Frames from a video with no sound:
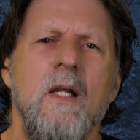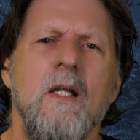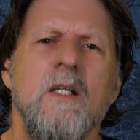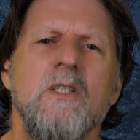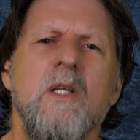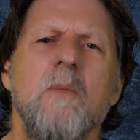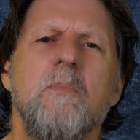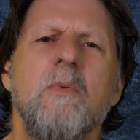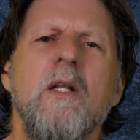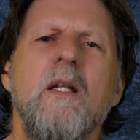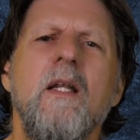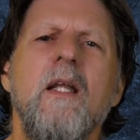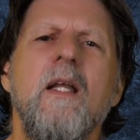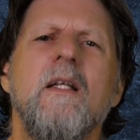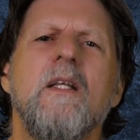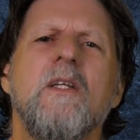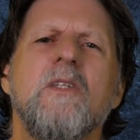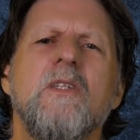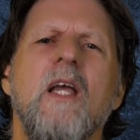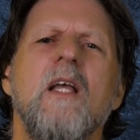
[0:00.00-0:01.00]
Simply need
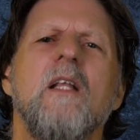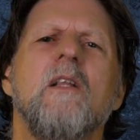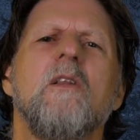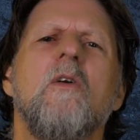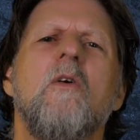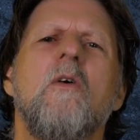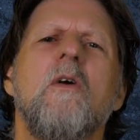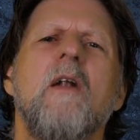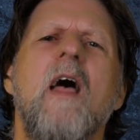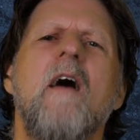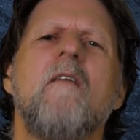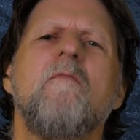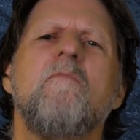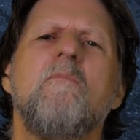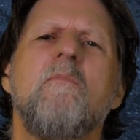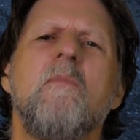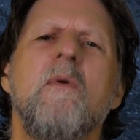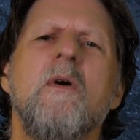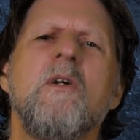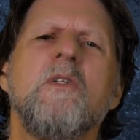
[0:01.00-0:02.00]
to say, Lord, have
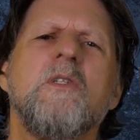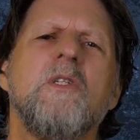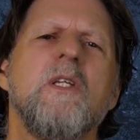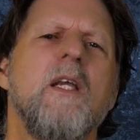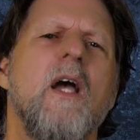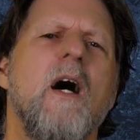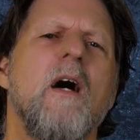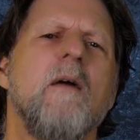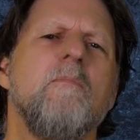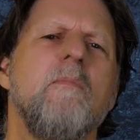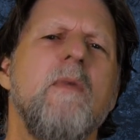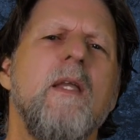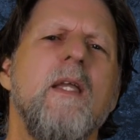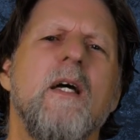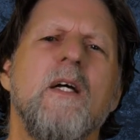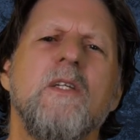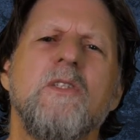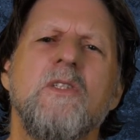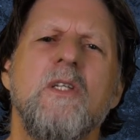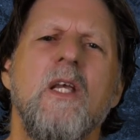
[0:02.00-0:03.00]
mercy on me,
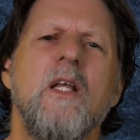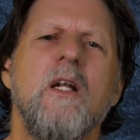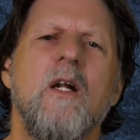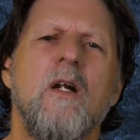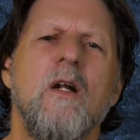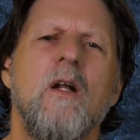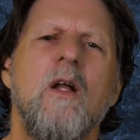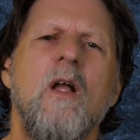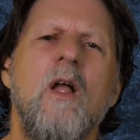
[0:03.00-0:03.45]
a sinner.